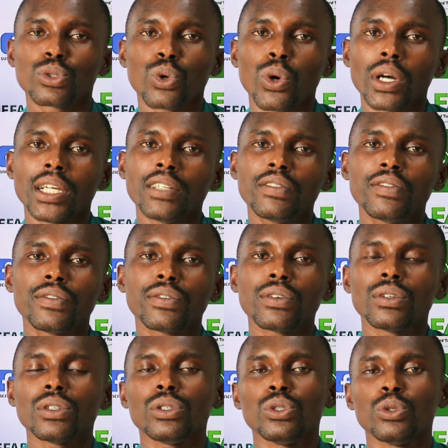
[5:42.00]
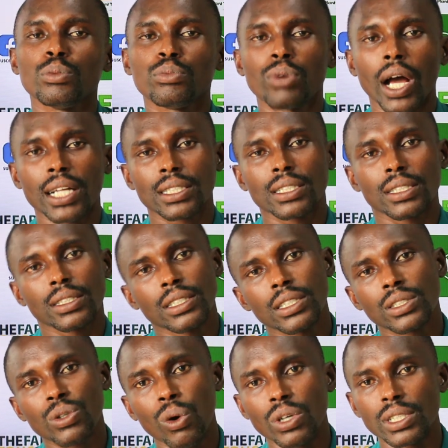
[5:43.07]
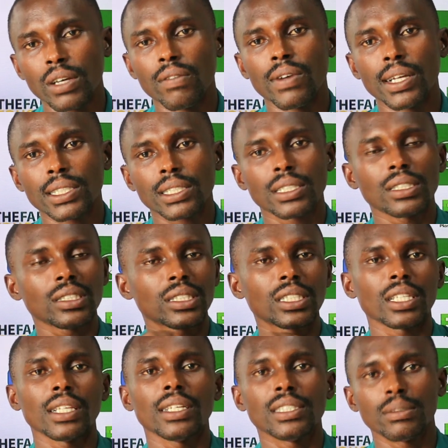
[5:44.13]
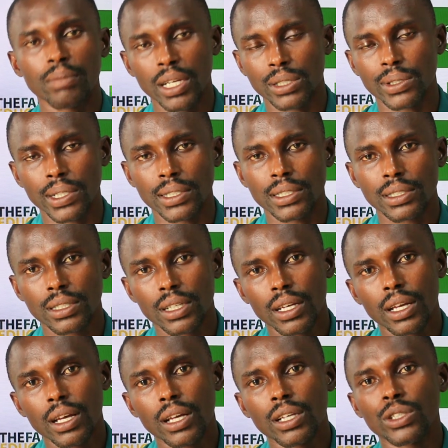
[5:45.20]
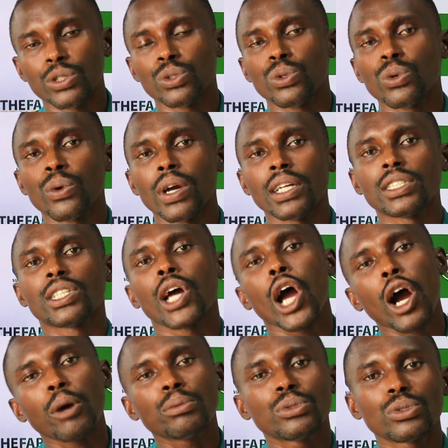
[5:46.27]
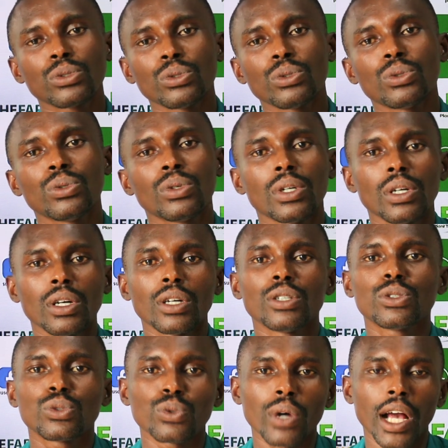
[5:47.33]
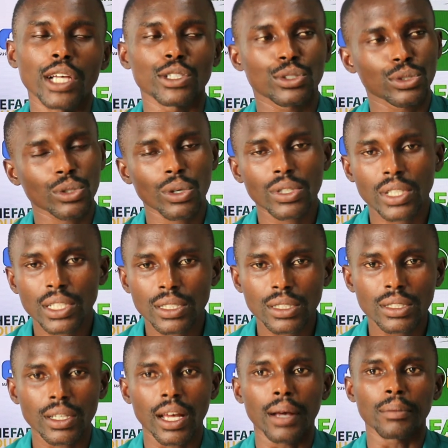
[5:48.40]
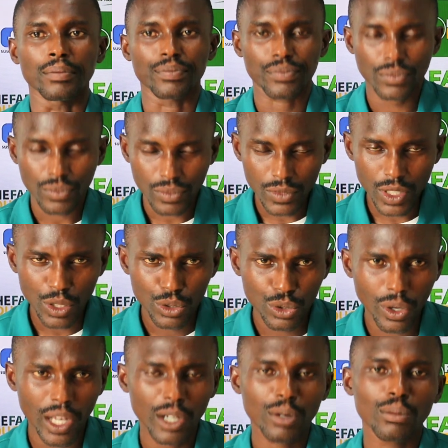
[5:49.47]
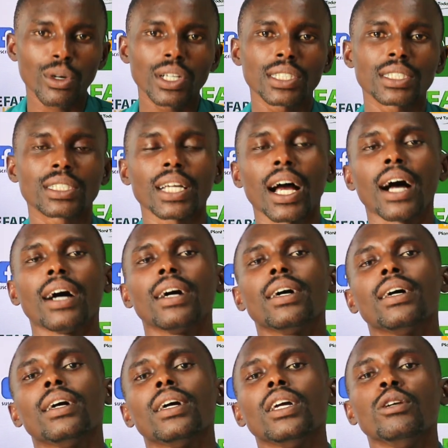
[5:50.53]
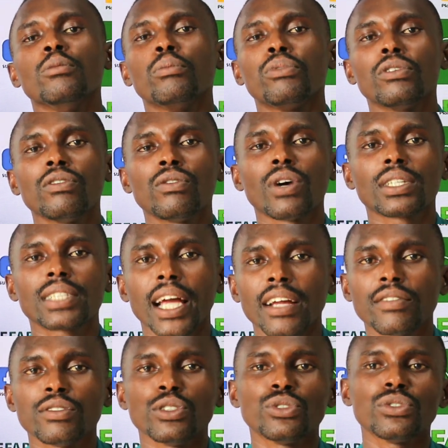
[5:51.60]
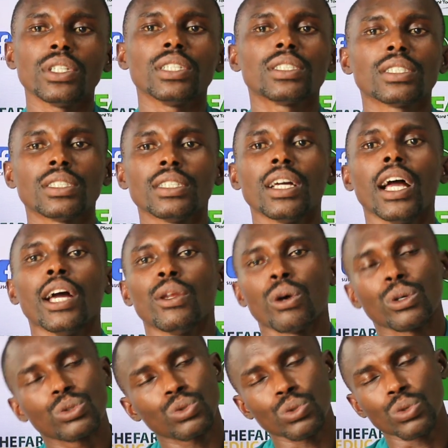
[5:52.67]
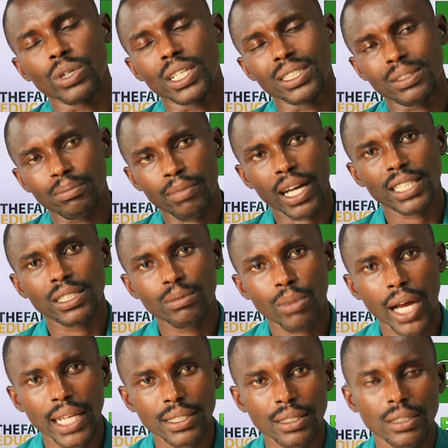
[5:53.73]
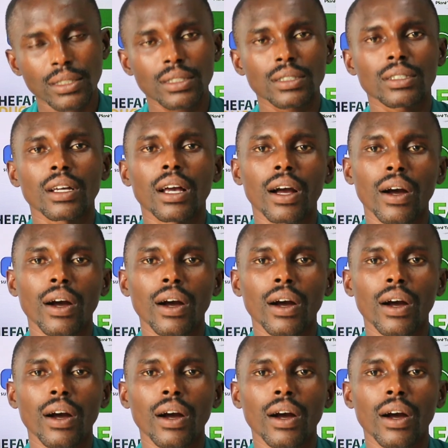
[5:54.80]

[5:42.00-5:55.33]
So if you practice these conservation tillage methods, it helps you to ensure this soil moisture, improve water infiltration, and also it minimizes